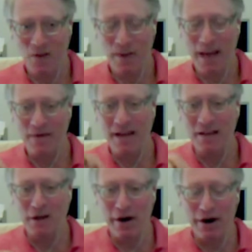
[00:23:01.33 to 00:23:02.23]
So we have an
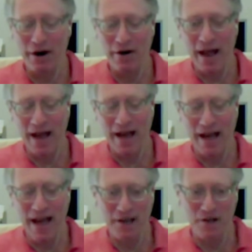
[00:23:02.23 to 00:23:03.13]
interior and
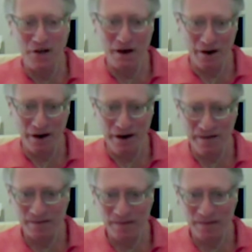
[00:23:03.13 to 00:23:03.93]
an exterior.